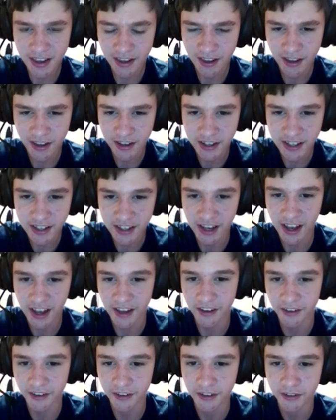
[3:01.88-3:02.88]
not a
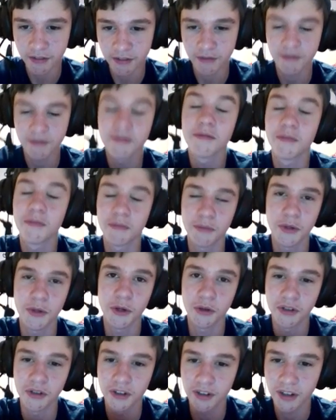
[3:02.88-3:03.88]
child.
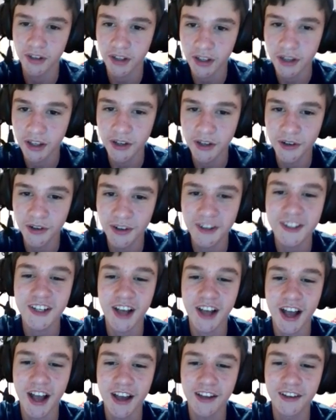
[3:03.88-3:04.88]
Mood. You're a
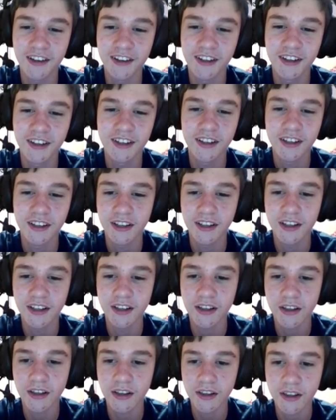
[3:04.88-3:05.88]
child.
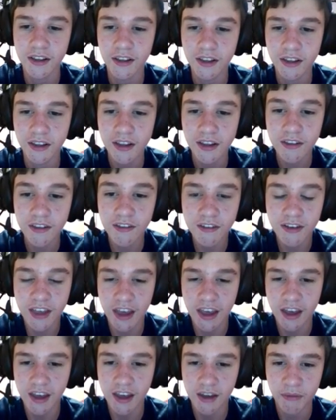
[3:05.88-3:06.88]
It's
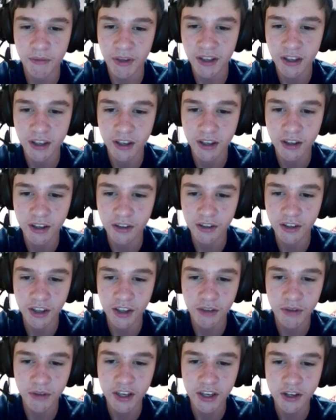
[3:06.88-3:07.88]
okay, Emma. Little
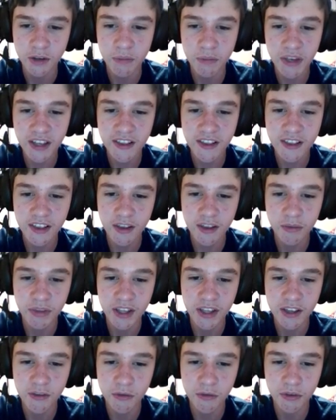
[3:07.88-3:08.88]
Emma. Your big
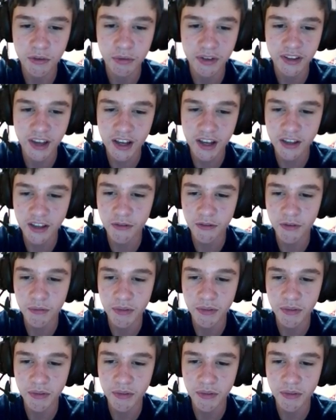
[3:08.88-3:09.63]
siblings will protect you from